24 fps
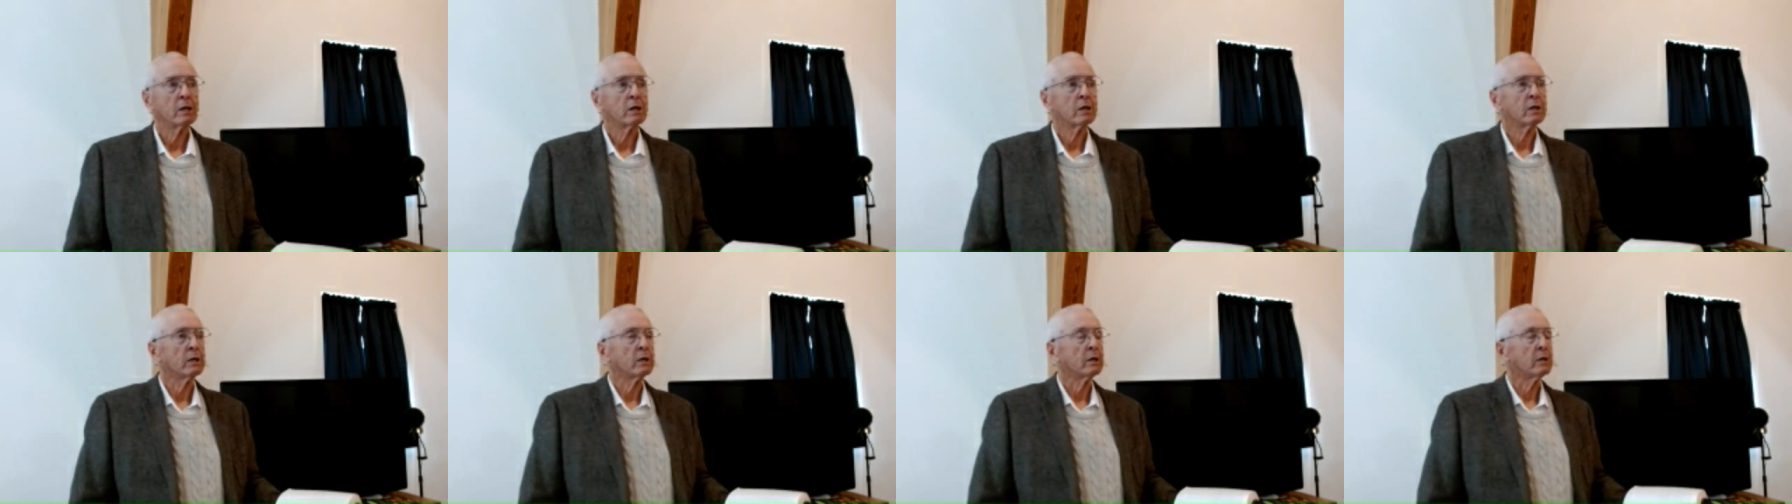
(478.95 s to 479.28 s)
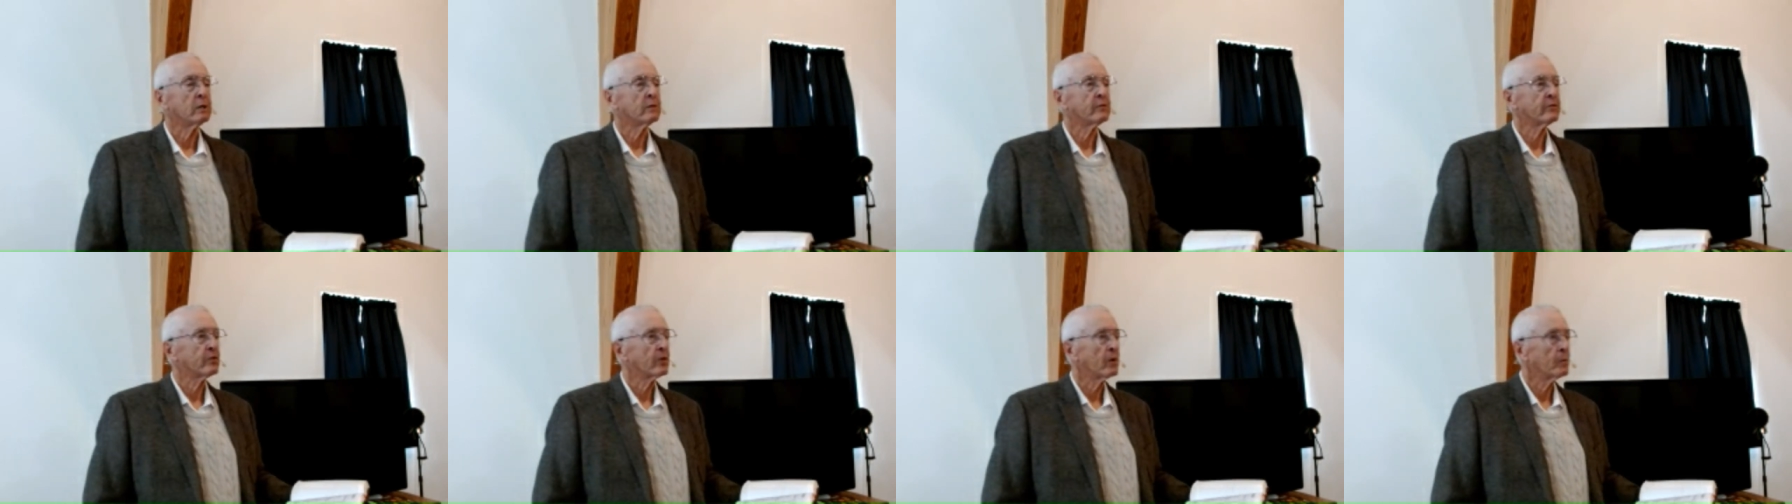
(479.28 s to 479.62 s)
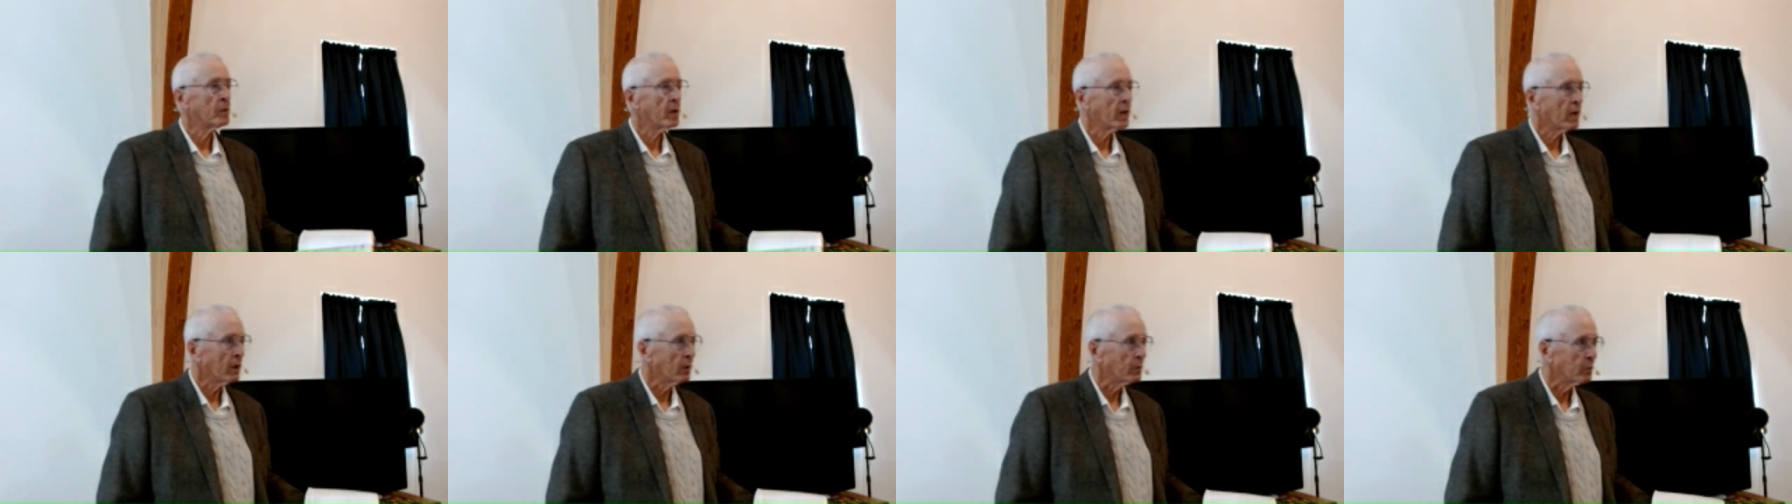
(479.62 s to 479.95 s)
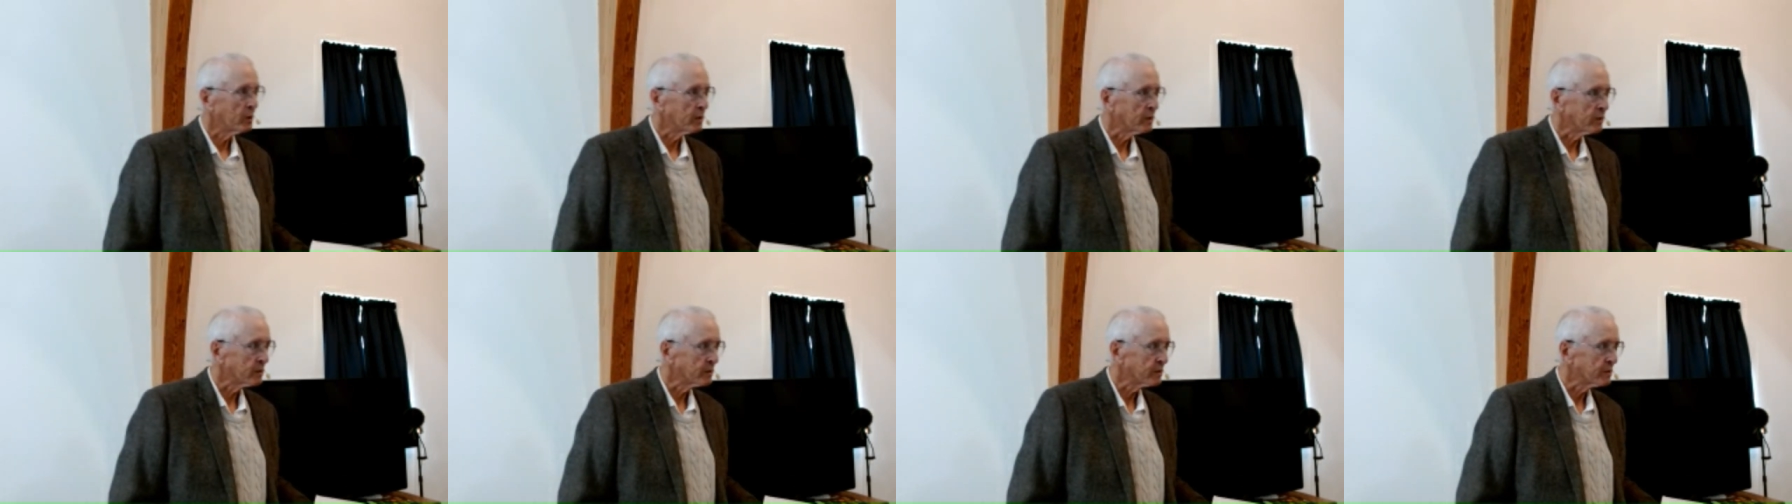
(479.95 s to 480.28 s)
uh, from
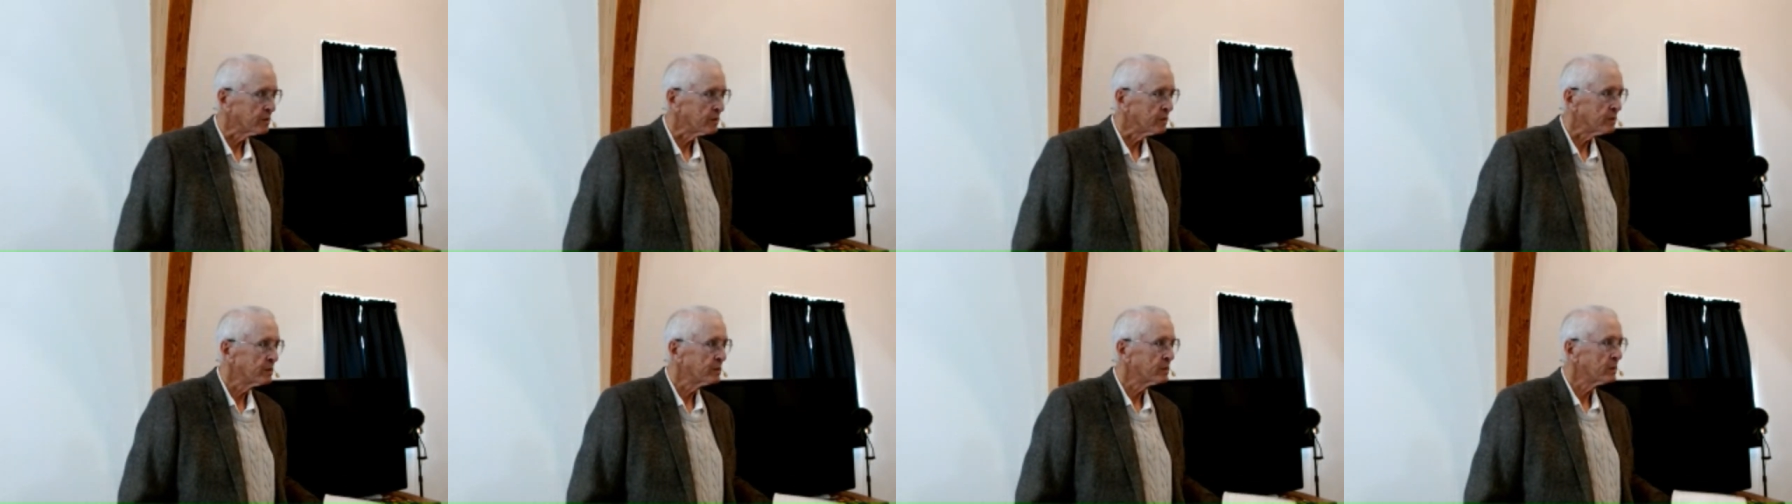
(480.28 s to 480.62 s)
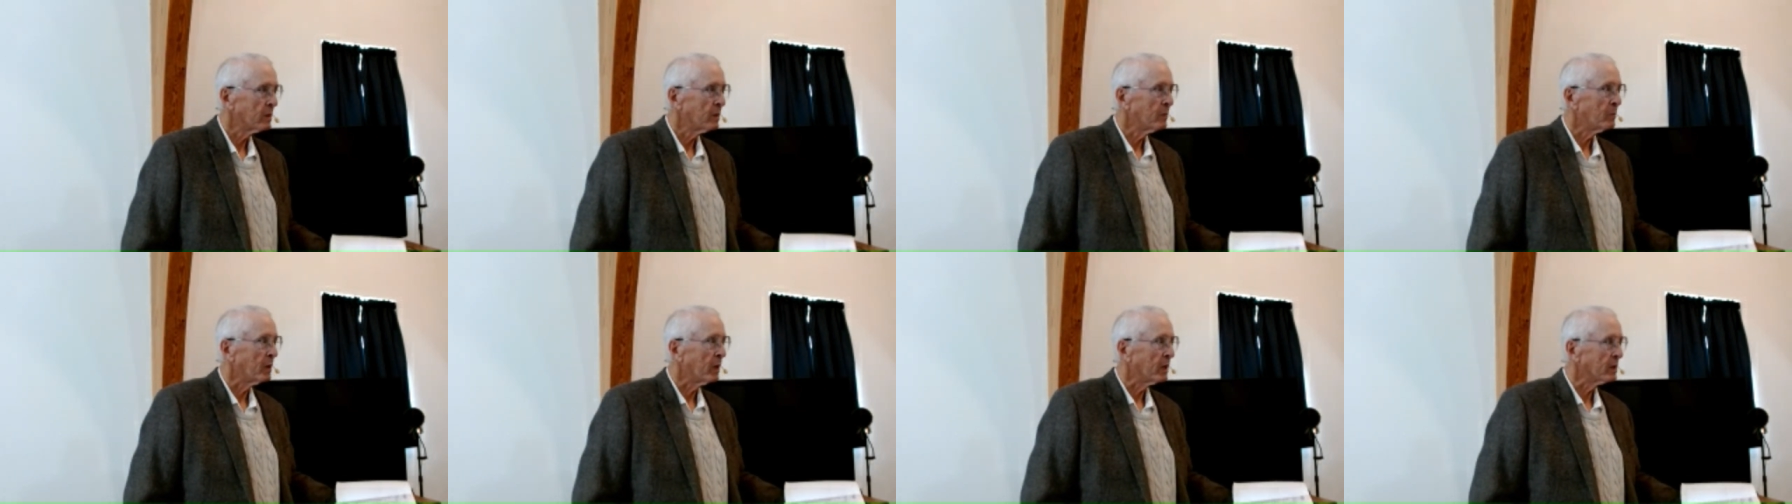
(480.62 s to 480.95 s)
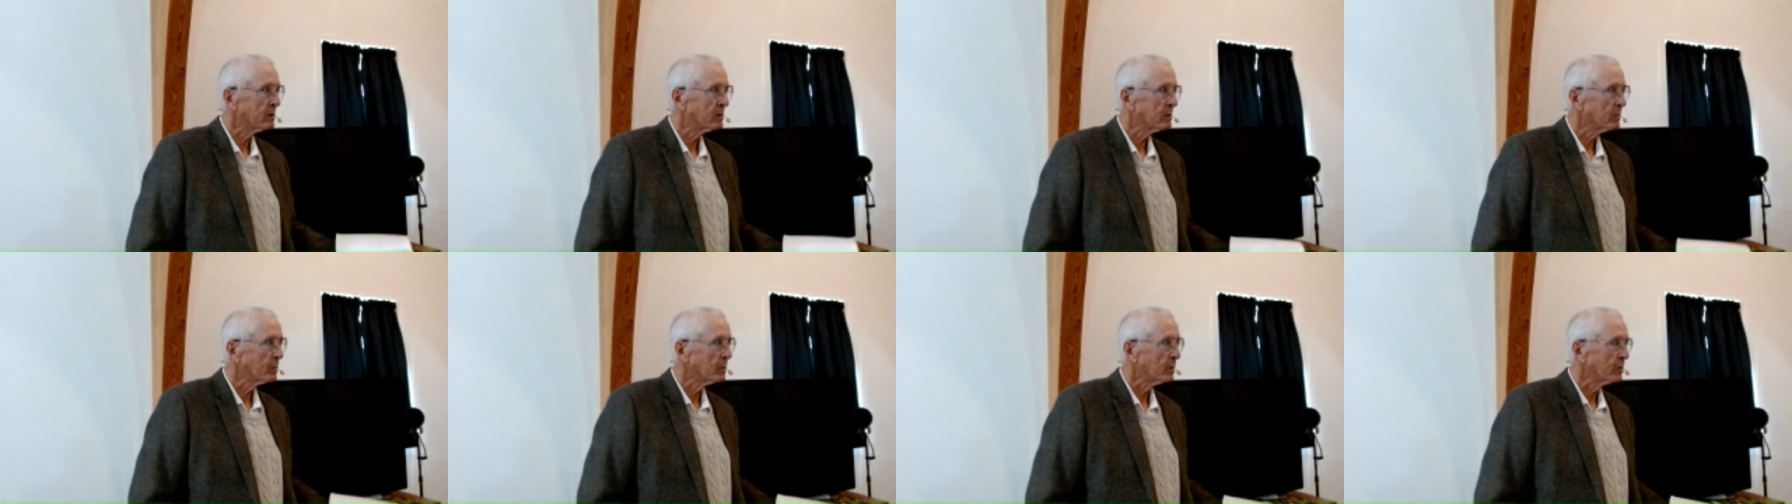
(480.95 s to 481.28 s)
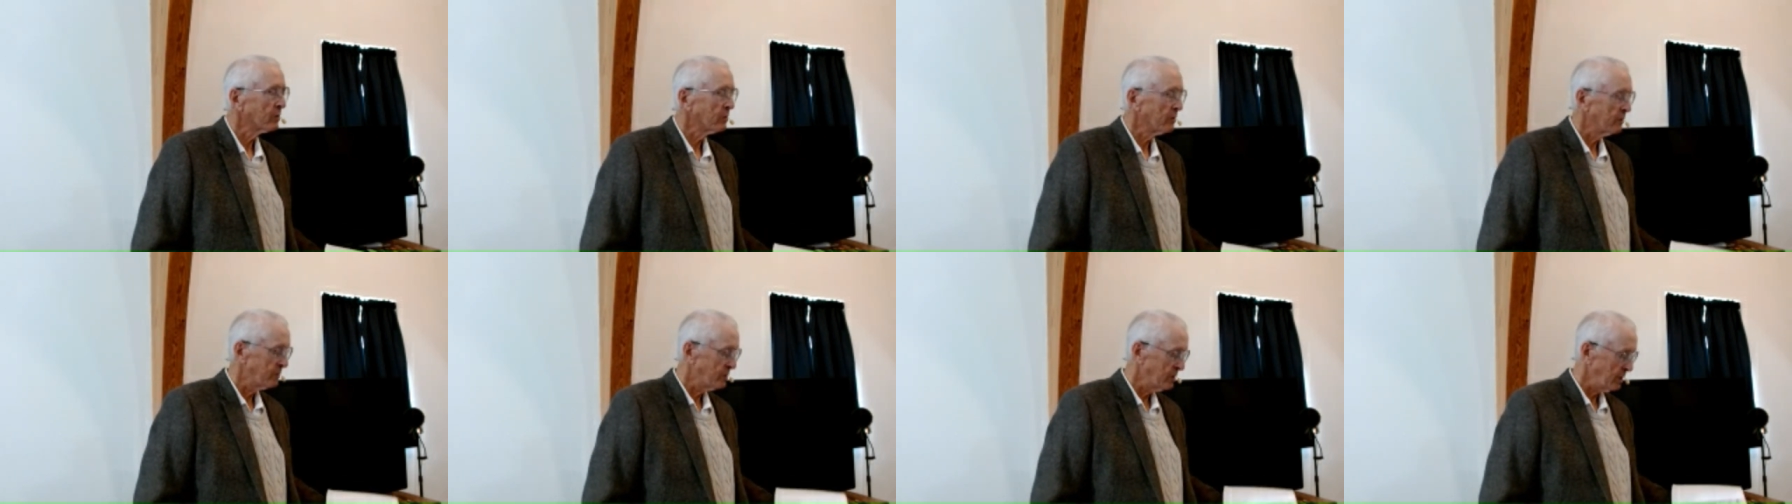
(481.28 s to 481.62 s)
eyewitnesses about the birth of